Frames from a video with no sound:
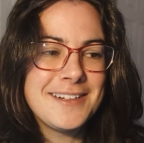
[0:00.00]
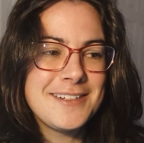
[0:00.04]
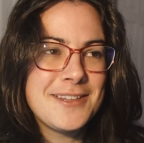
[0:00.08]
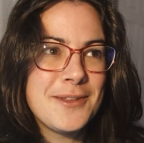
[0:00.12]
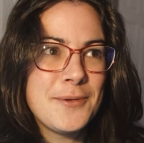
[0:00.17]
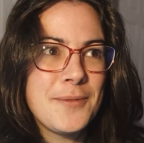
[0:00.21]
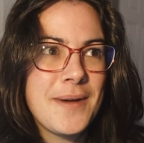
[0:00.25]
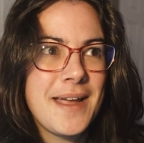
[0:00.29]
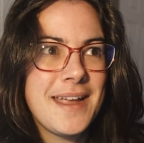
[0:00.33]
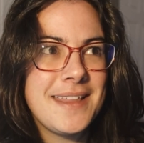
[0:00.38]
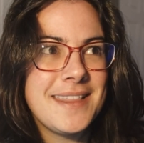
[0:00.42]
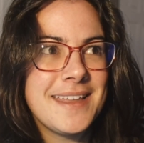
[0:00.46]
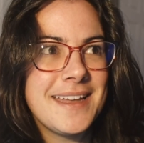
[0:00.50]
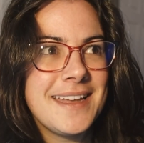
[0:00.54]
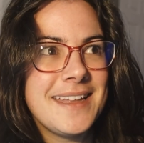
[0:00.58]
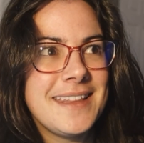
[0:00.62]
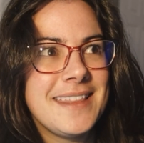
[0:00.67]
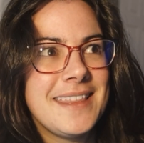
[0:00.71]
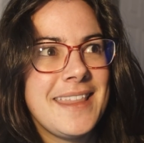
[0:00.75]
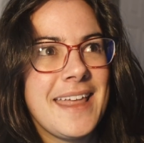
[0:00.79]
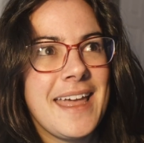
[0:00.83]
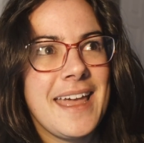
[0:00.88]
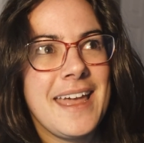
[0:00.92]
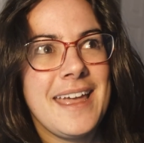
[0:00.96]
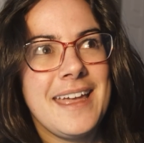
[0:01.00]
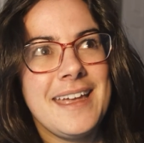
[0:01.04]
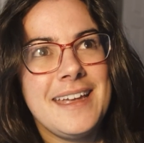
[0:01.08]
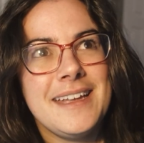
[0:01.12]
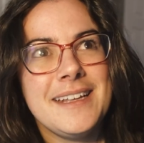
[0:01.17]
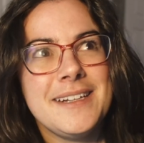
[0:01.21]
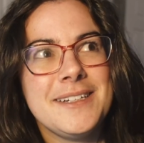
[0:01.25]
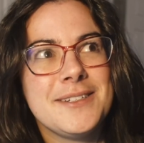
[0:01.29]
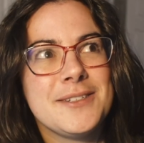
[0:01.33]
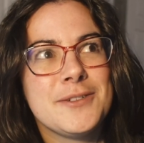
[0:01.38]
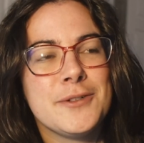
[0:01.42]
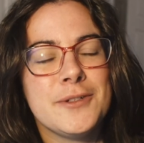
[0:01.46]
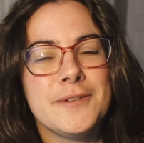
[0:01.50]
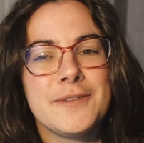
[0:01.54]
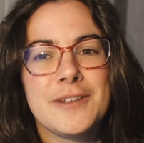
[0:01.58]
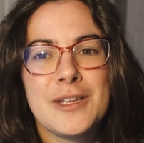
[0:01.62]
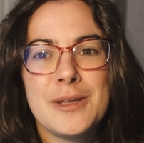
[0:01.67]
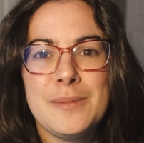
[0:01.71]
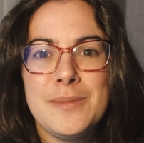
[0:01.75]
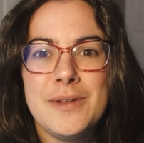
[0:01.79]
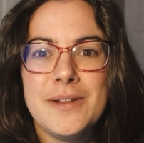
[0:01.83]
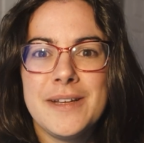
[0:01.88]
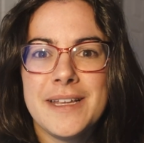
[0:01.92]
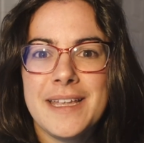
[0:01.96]
the way that they sort of
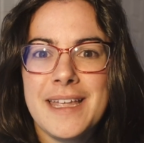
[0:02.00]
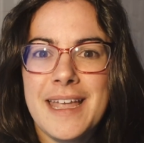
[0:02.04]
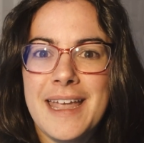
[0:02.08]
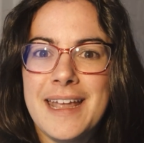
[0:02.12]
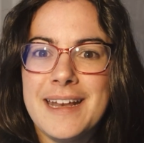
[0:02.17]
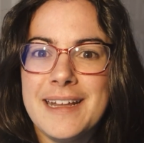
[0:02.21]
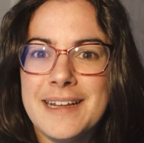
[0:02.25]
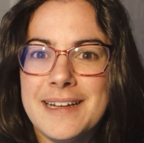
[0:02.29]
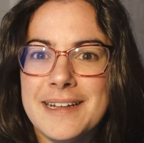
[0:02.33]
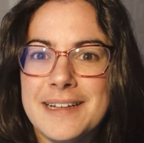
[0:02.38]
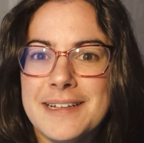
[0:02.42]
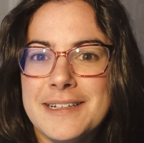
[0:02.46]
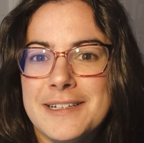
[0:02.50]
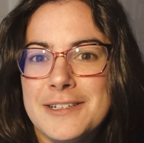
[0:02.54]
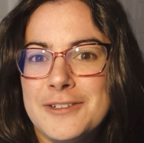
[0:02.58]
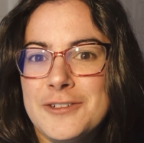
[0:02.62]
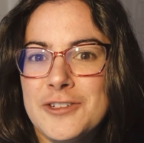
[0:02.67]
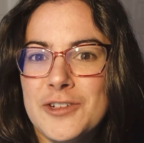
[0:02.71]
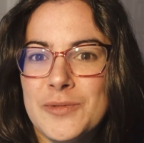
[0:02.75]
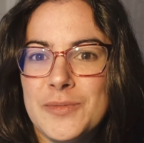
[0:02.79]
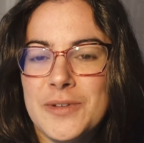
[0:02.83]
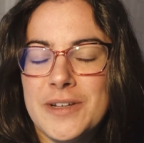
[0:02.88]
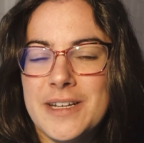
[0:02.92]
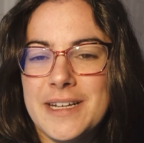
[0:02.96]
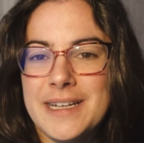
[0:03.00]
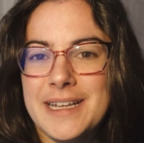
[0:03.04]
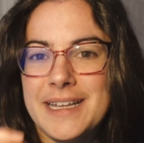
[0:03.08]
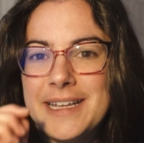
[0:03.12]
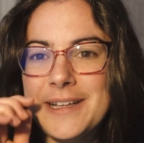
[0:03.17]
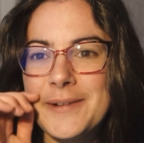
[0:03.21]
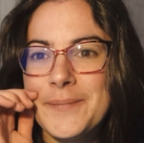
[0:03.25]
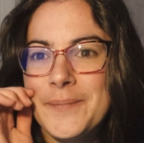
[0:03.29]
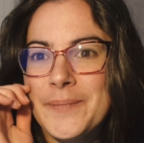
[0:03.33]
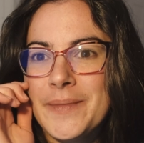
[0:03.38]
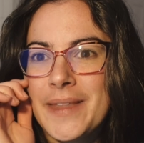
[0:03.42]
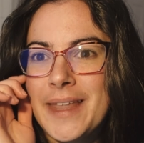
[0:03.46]
communicated and distributed it.